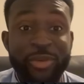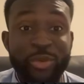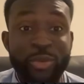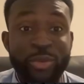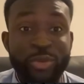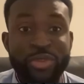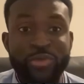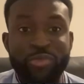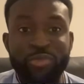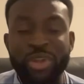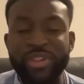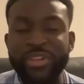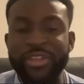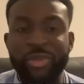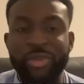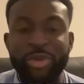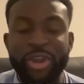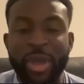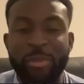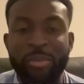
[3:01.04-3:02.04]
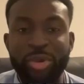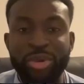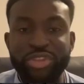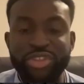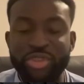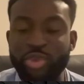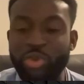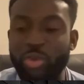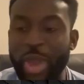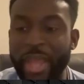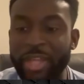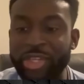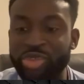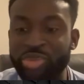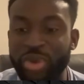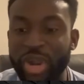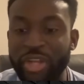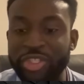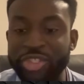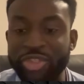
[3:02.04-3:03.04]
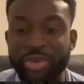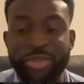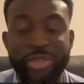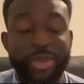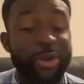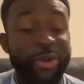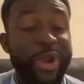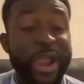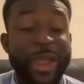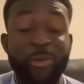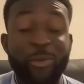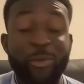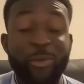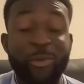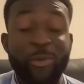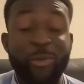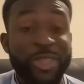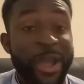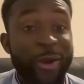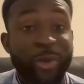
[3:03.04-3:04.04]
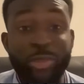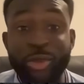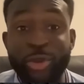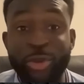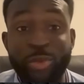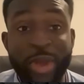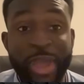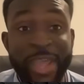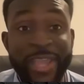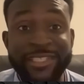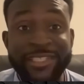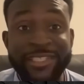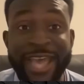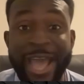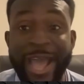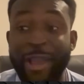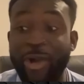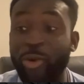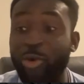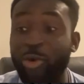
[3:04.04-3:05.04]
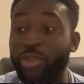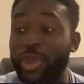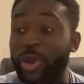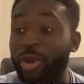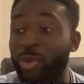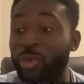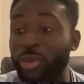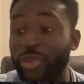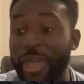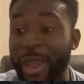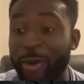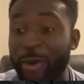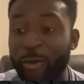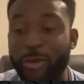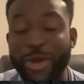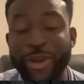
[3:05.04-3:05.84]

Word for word: who's really their number two edge rusher. They're without their right tackle. They're without